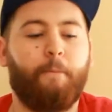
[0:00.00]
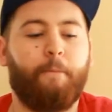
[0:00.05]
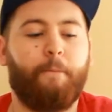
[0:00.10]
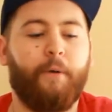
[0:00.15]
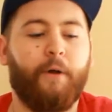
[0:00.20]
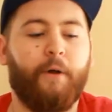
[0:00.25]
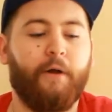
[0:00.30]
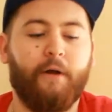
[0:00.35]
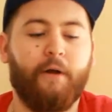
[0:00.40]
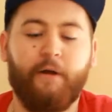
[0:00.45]

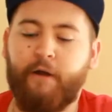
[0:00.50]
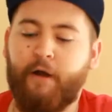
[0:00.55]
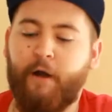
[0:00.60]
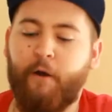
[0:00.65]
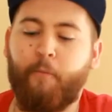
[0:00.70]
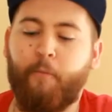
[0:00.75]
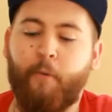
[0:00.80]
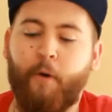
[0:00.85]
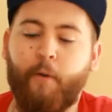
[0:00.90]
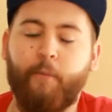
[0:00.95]
but
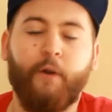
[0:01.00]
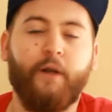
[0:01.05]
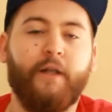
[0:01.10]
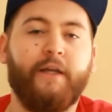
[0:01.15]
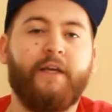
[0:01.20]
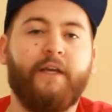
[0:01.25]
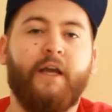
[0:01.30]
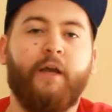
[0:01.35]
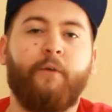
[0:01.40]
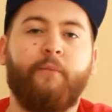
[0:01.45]
I'll probably
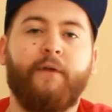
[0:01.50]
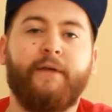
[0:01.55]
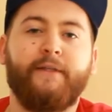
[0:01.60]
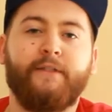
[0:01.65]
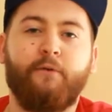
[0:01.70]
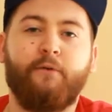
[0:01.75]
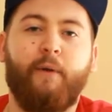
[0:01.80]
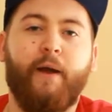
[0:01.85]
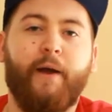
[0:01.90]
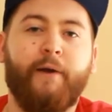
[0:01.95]
keep these
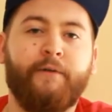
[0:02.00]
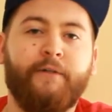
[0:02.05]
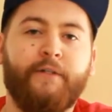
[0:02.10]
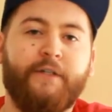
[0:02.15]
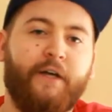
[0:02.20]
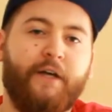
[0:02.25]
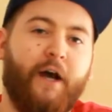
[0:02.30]
around.